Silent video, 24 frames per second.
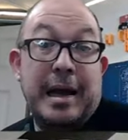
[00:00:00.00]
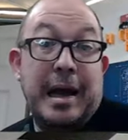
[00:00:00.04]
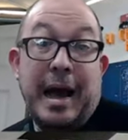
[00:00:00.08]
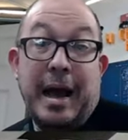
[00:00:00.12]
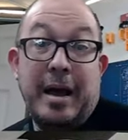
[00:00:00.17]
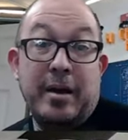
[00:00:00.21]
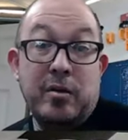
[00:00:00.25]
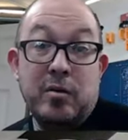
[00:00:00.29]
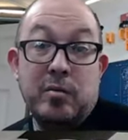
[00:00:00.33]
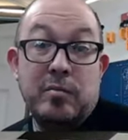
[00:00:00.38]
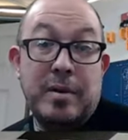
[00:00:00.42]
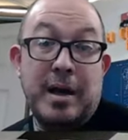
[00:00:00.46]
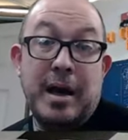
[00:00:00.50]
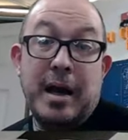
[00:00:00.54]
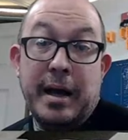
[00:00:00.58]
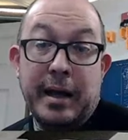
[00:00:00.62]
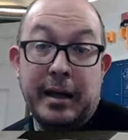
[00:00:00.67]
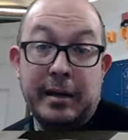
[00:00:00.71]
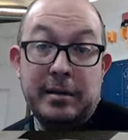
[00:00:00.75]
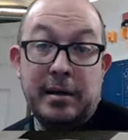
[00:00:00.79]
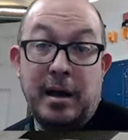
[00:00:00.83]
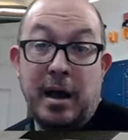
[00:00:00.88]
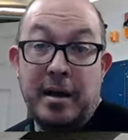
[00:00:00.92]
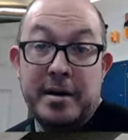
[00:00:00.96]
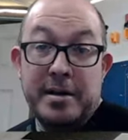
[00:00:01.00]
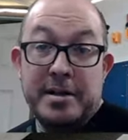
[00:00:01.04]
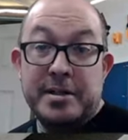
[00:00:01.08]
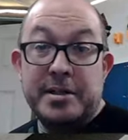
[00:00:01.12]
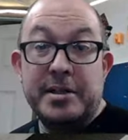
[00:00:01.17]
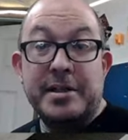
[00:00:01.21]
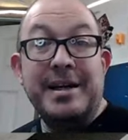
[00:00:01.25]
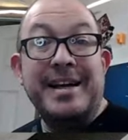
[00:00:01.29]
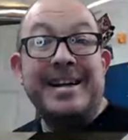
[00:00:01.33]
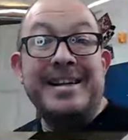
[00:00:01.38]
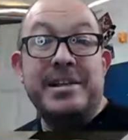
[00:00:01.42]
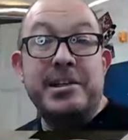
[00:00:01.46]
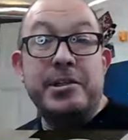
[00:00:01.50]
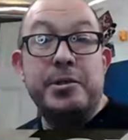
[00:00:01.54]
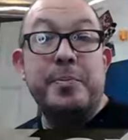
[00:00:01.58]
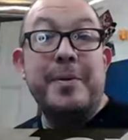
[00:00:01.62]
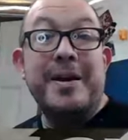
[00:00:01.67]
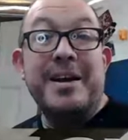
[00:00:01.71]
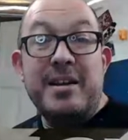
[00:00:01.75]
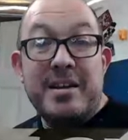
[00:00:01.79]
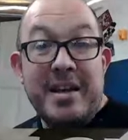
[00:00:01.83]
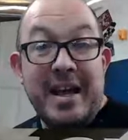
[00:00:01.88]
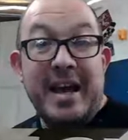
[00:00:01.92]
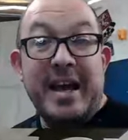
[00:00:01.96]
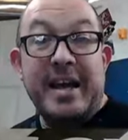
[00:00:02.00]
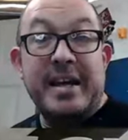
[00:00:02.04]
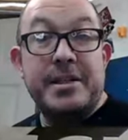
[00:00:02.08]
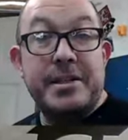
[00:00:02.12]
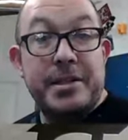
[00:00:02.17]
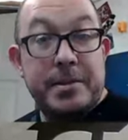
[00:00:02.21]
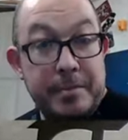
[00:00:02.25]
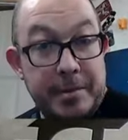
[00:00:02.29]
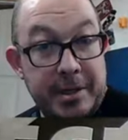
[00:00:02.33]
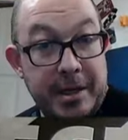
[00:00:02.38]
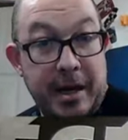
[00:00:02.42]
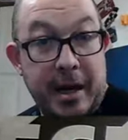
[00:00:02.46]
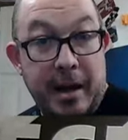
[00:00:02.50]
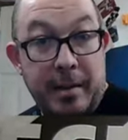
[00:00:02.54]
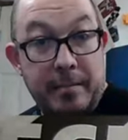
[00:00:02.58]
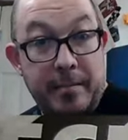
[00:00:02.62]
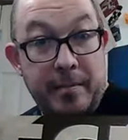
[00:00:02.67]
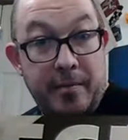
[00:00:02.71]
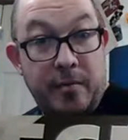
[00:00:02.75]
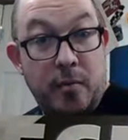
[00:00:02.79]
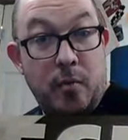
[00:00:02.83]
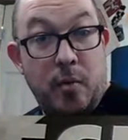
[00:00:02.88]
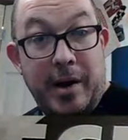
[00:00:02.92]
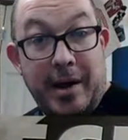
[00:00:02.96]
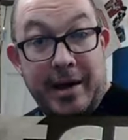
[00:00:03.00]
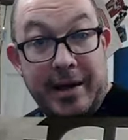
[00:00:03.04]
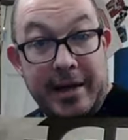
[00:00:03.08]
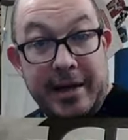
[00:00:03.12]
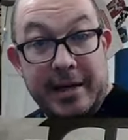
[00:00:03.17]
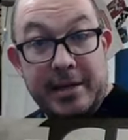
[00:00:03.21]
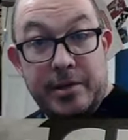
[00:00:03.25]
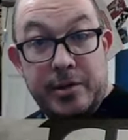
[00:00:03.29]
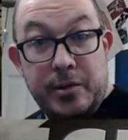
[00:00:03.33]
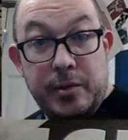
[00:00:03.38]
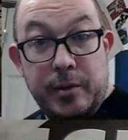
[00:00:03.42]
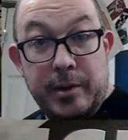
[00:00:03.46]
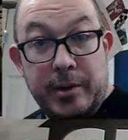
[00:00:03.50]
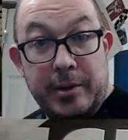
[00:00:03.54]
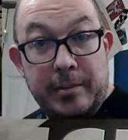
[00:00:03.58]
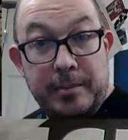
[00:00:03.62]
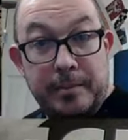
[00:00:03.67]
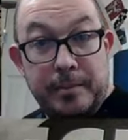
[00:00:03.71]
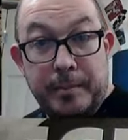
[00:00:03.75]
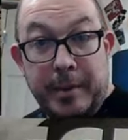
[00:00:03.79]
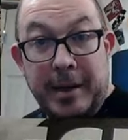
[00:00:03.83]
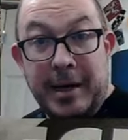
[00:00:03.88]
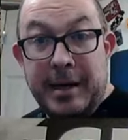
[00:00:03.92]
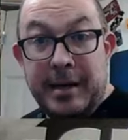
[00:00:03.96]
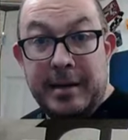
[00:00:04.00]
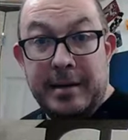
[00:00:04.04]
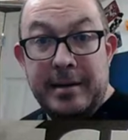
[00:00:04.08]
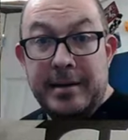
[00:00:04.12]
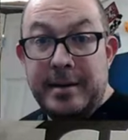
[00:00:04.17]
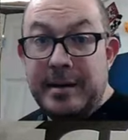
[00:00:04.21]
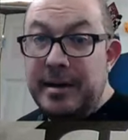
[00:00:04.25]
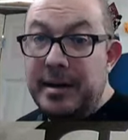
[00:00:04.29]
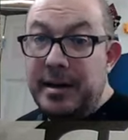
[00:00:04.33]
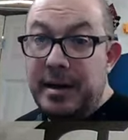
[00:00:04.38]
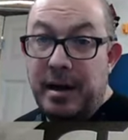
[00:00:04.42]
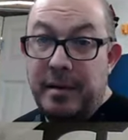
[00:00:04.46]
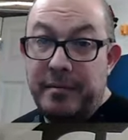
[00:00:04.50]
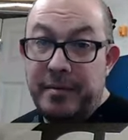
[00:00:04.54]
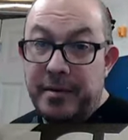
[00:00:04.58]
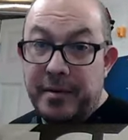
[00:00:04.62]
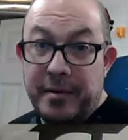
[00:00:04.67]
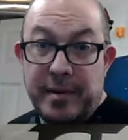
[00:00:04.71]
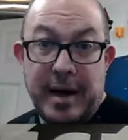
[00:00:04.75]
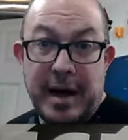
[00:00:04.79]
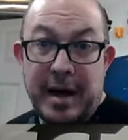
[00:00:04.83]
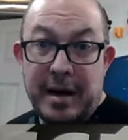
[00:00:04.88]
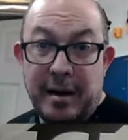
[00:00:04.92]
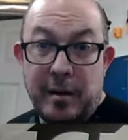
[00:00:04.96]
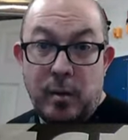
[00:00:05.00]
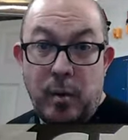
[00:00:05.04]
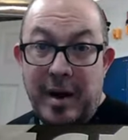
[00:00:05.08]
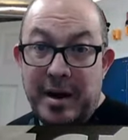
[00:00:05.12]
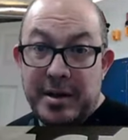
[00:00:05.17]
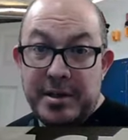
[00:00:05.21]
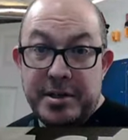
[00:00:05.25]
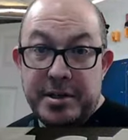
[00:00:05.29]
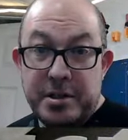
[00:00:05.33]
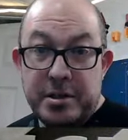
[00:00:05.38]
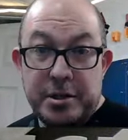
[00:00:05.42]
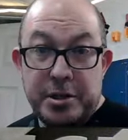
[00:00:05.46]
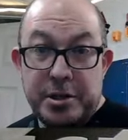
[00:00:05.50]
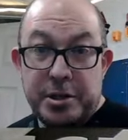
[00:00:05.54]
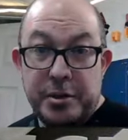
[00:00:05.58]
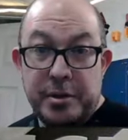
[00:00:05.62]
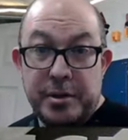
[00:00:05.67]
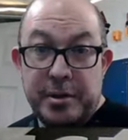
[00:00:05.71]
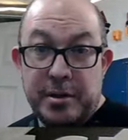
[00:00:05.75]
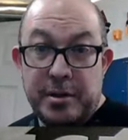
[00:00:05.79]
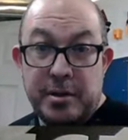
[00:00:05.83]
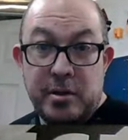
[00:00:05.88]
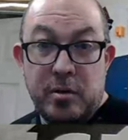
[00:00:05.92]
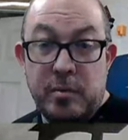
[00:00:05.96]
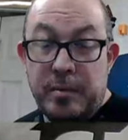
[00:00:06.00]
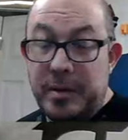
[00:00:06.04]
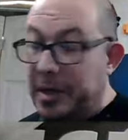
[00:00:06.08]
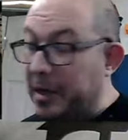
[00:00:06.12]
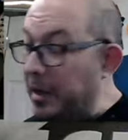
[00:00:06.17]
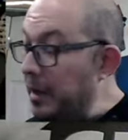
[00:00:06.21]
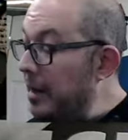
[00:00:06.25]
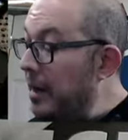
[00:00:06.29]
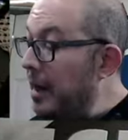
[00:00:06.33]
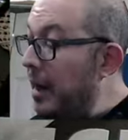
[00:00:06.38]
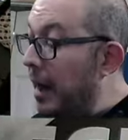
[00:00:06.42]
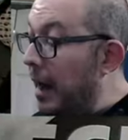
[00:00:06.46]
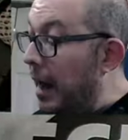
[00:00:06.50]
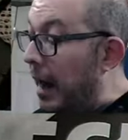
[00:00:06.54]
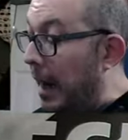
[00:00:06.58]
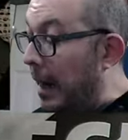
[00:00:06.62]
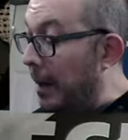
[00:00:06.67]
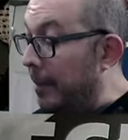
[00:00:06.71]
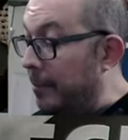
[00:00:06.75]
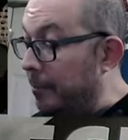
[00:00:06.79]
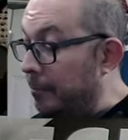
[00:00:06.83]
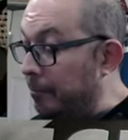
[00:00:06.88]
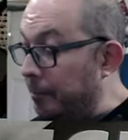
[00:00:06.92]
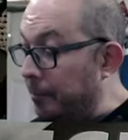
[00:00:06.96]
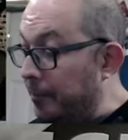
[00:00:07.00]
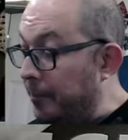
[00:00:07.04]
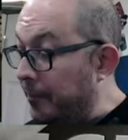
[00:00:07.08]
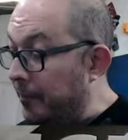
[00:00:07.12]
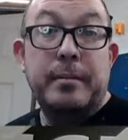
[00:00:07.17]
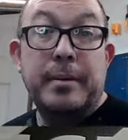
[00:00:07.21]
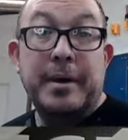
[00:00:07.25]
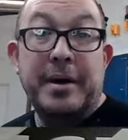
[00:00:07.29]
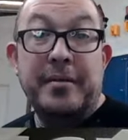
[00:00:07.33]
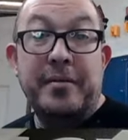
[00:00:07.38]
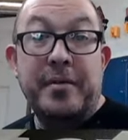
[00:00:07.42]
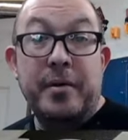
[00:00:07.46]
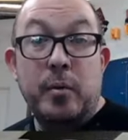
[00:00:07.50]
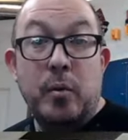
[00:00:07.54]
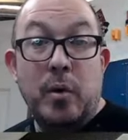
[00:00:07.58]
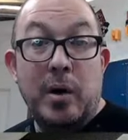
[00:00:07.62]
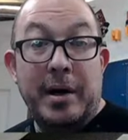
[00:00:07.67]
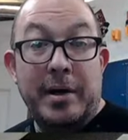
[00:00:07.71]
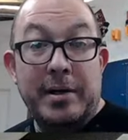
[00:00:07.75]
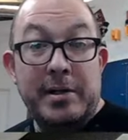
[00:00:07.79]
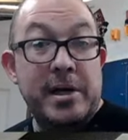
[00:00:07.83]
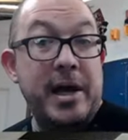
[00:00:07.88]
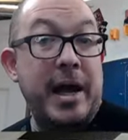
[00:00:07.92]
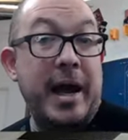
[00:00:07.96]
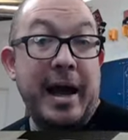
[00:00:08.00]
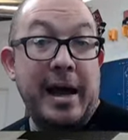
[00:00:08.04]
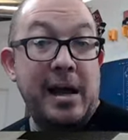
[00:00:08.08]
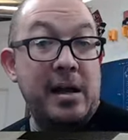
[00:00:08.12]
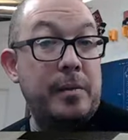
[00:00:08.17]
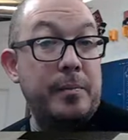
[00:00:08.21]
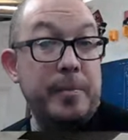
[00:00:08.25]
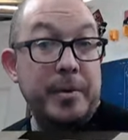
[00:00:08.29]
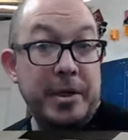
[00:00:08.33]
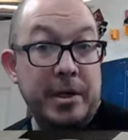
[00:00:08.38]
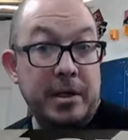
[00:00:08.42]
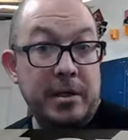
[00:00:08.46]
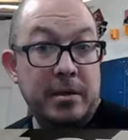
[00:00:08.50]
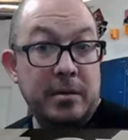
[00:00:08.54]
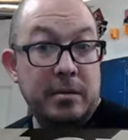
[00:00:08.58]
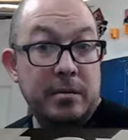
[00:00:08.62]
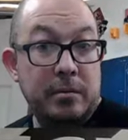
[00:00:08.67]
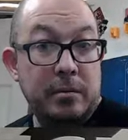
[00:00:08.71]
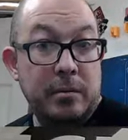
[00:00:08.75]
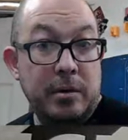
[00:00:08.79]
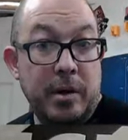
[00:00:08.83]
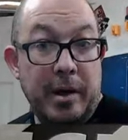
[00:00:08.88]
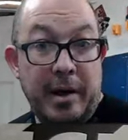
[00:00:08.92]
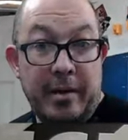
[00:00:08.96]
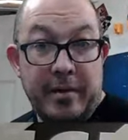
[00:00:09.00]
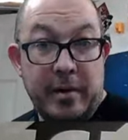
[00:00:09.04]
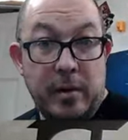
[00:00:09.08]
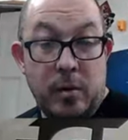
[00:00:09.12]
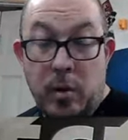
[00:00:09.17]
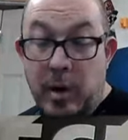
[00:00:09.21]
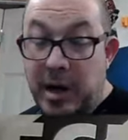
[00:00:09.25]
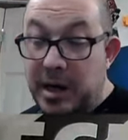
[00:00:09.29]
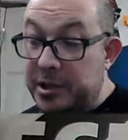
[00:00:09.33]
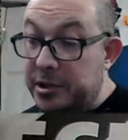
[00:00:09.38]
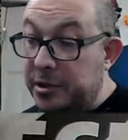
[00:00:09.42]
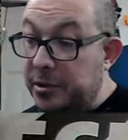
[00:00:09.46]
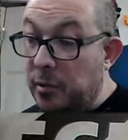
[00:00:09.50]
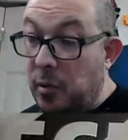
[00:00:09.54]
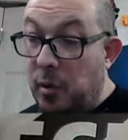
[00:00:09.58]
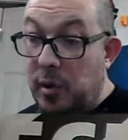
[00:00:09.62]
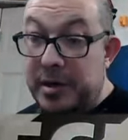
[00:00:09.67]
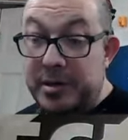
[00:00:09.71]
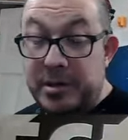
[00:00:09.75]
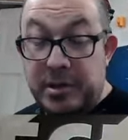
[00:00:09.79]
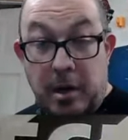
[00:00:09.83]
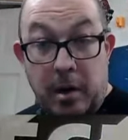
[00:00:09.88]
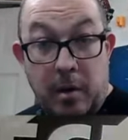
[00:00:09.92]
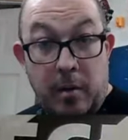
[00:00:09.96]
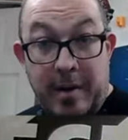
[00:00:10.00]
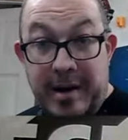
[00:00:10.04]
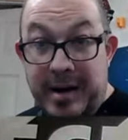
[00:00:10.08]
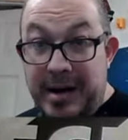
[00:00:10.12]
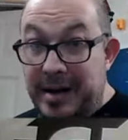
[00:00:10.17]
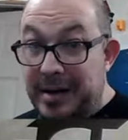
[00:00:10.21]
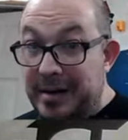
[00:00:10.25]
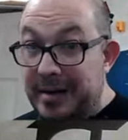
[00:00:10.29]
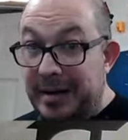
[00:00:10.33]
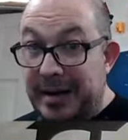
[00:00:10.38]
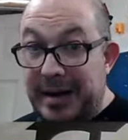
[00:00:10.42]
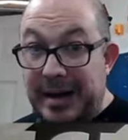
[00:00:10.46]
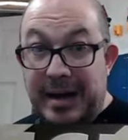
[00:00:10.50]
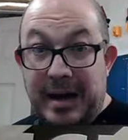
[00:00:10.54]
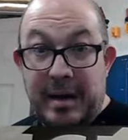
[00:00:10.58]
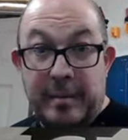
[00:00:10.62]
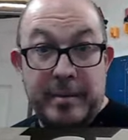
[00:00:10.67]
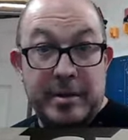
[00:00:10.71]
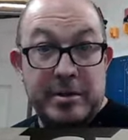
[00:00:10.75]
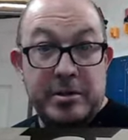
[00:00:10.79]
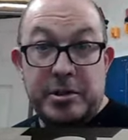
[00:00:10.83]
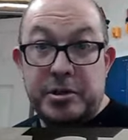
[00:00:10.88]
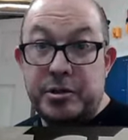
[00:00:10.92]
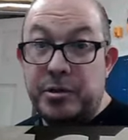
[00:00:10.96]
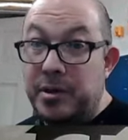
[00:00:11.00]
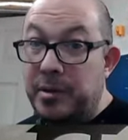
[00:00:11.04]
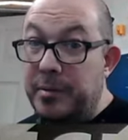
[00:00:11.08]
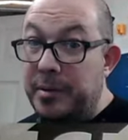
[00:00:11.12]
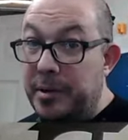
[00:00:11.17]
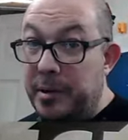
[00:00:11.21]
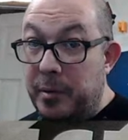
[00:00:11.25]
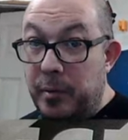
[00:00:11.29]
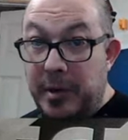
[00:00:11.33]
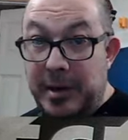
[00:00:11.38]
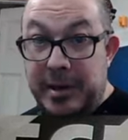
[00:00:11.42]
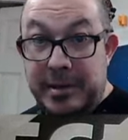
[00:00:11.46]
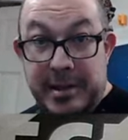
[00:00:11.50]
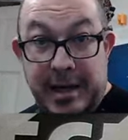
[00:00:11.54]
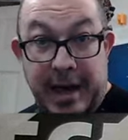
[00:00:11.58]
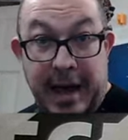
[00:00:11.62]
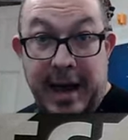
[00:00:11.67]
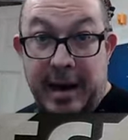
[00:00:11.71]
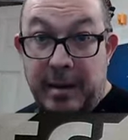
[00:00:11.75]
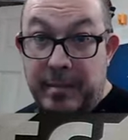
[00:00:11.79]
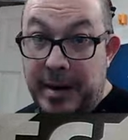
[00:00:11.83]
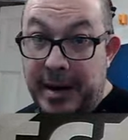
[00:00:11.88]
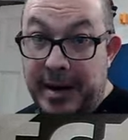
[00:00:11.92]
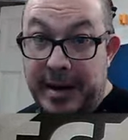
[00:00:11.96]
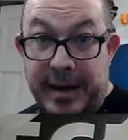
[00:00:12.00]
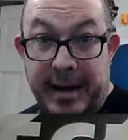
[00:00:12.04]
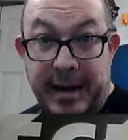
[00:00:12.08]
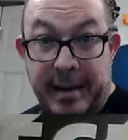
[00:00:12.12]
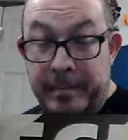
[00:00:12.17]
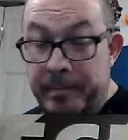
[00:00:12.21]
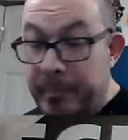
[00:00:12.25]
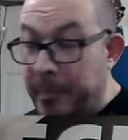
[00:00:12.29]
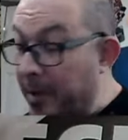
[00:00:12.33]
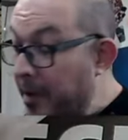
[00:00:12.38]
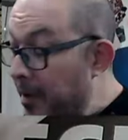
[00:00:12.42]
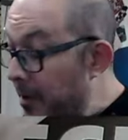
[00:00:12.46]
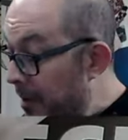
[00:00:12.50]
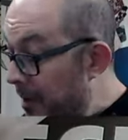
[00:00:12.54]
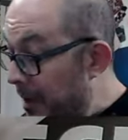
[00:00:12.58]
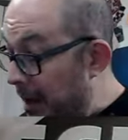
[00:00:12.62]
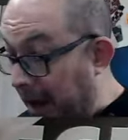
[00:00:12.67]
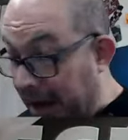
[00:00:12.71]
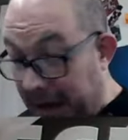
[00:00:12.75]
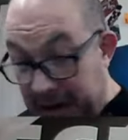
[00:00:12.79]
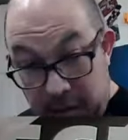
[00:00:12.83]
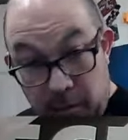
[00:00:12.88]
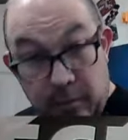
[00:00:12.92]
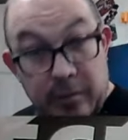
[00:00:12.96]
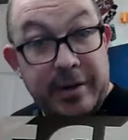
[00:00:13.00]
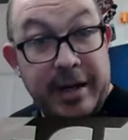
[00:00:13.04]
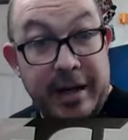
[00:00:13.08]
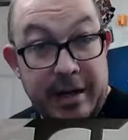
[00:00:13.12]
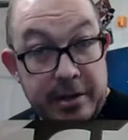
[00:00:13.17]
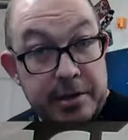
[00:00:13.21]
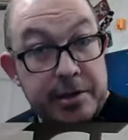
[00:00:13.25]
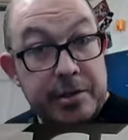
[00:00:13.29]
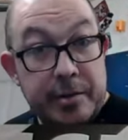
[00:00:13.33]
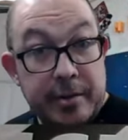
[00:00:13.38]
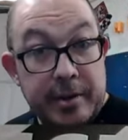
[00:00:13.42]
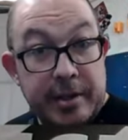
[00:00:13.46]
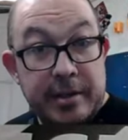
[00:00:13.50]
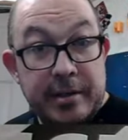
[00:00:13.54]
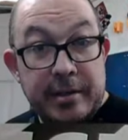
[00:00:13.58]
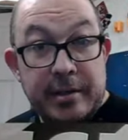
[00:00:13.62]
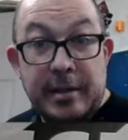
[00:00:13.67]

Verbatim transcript: I don't mind. Honestly, it just may take some time before I get to it. But if you've got a question, shoot it to me. Um, if you want to tag me, you have a question, or it's already in a comment stream and you want to tag my name, I will get to it.